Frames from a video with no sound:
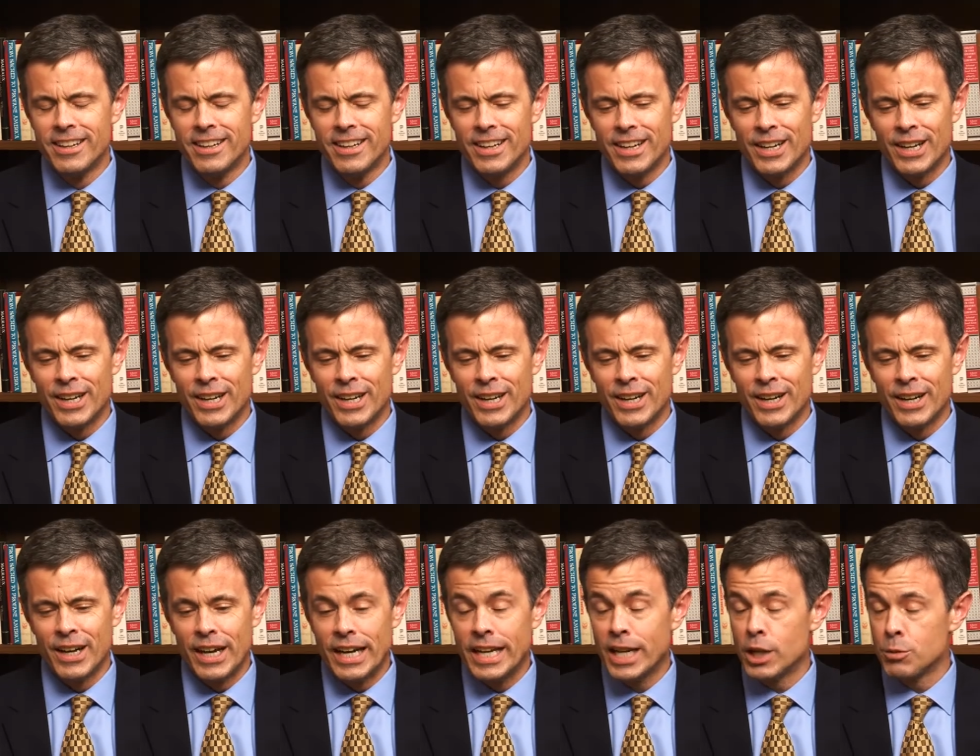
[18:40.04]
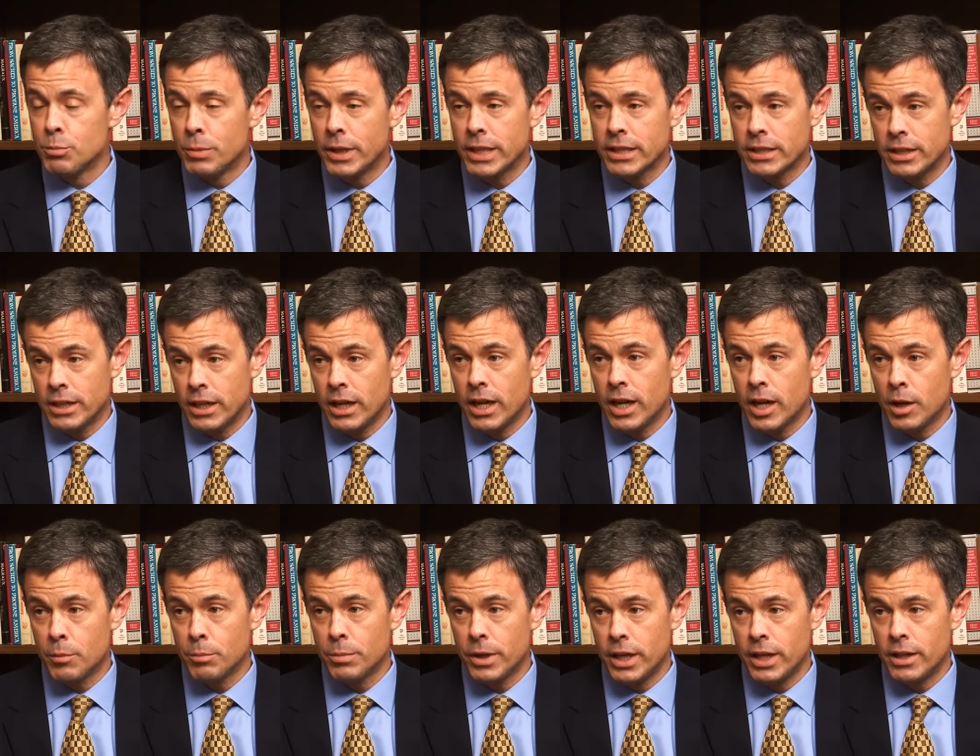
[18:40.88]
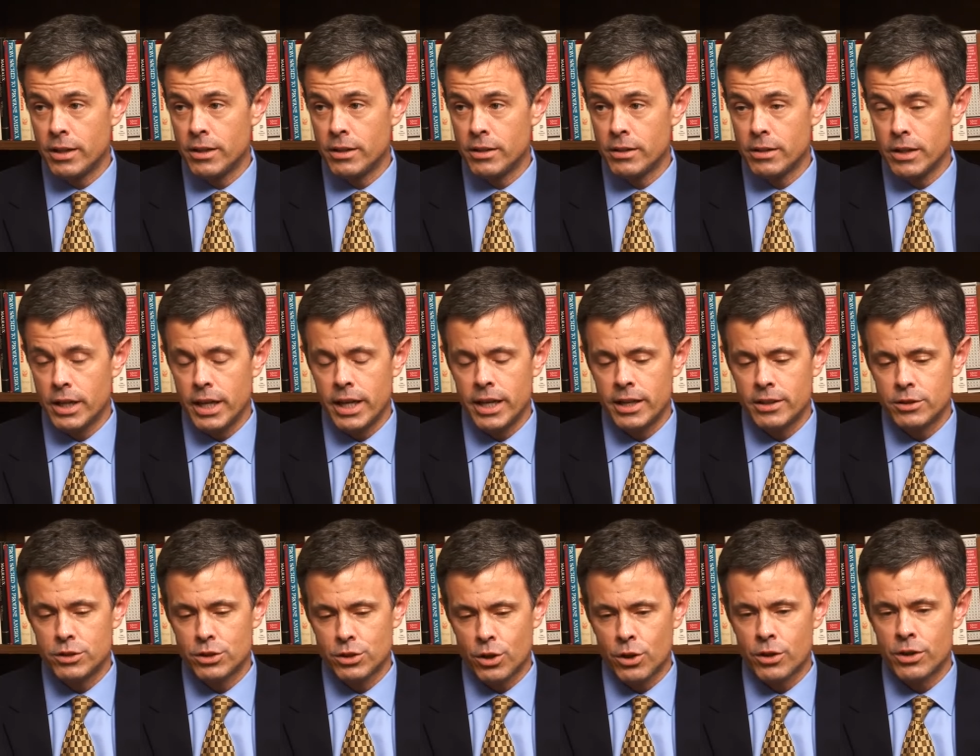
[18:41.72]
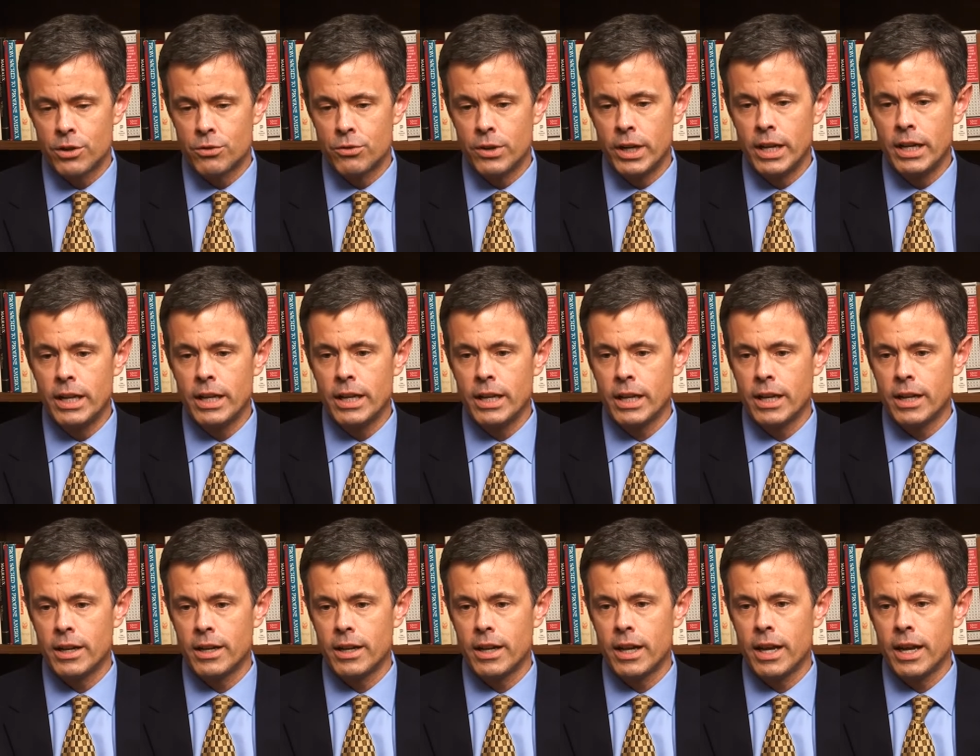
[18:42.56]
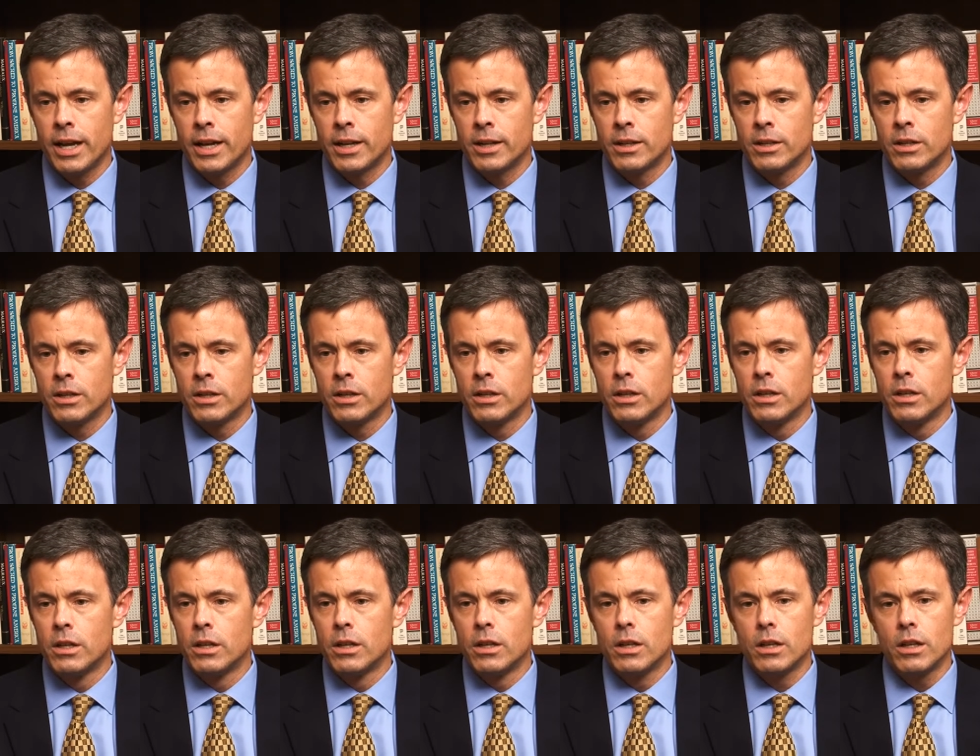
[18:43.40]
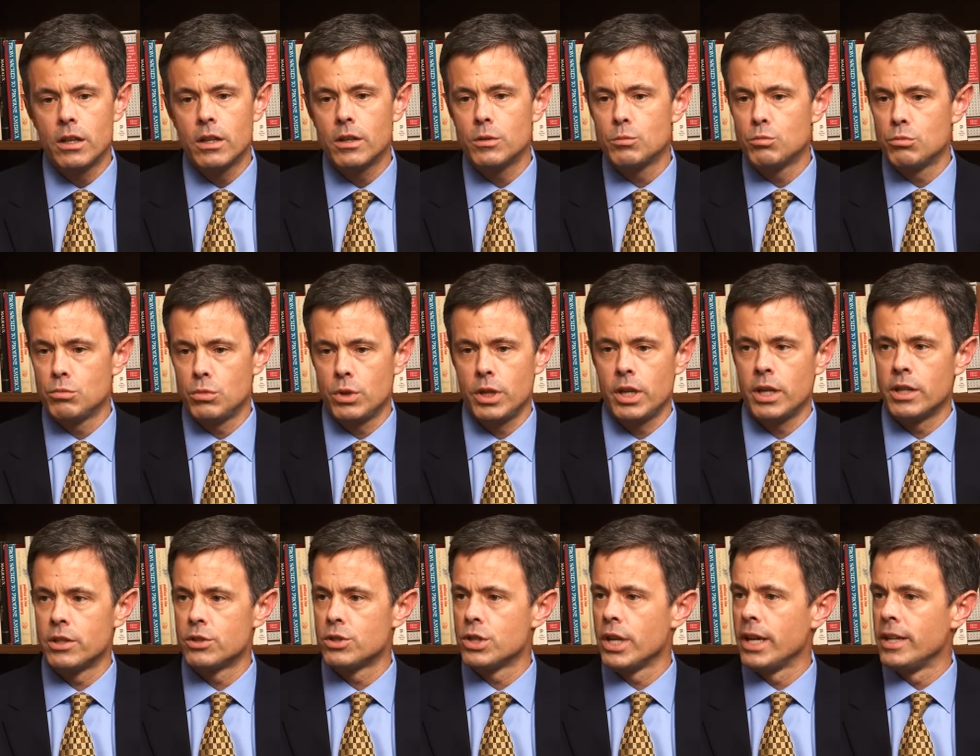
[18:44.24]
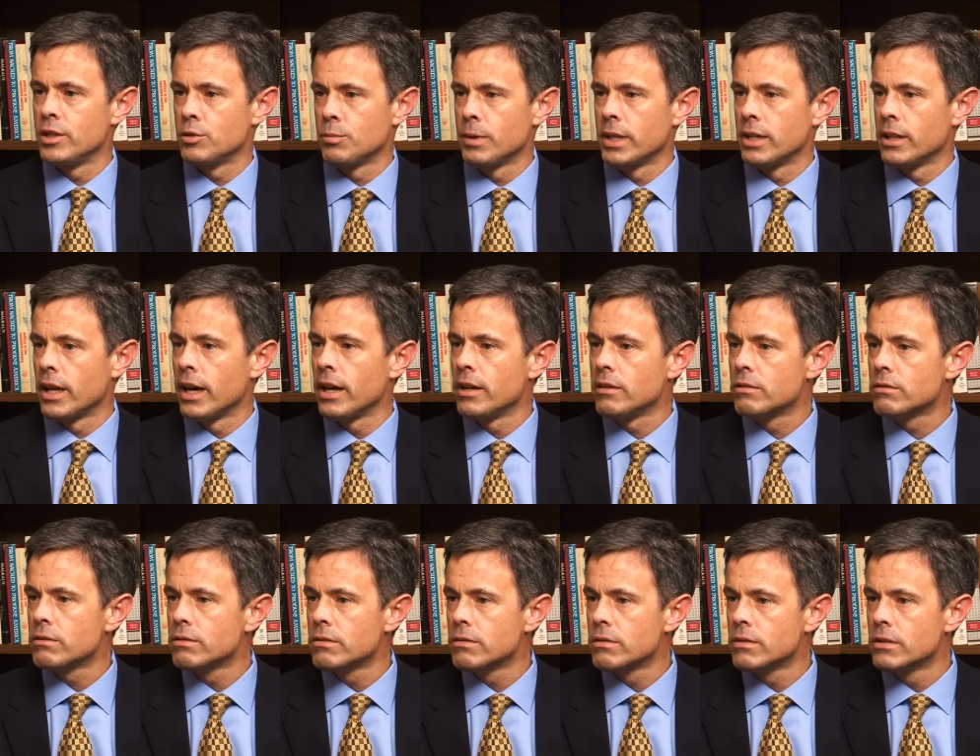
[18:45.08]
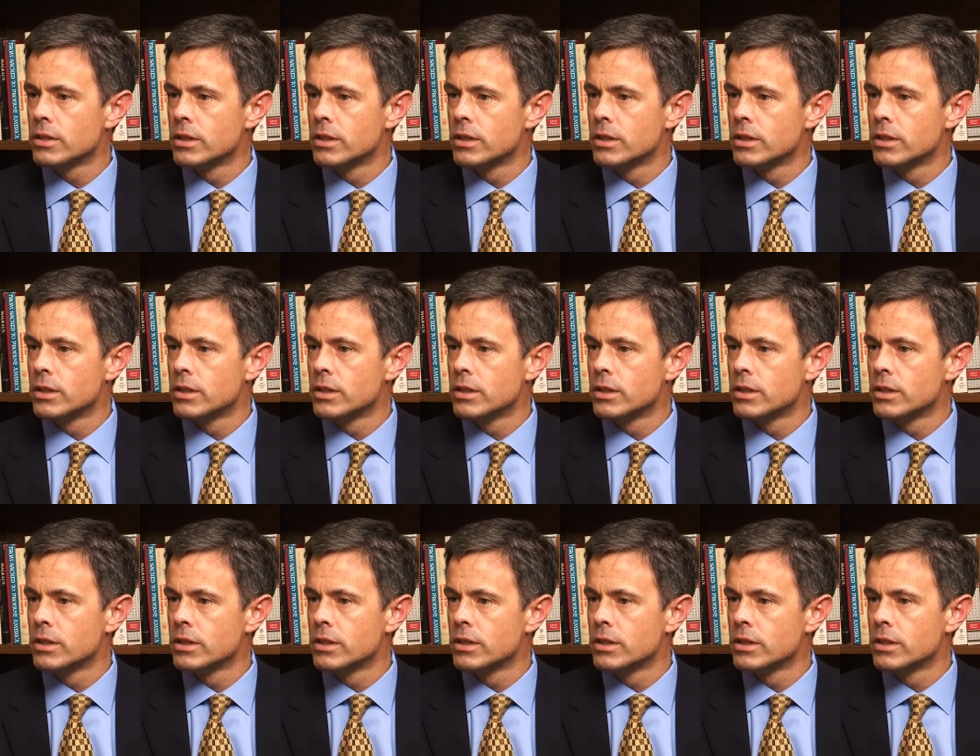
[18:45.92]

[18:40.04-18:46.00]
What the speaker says: And I picked it up and started reading it, and it changed my life.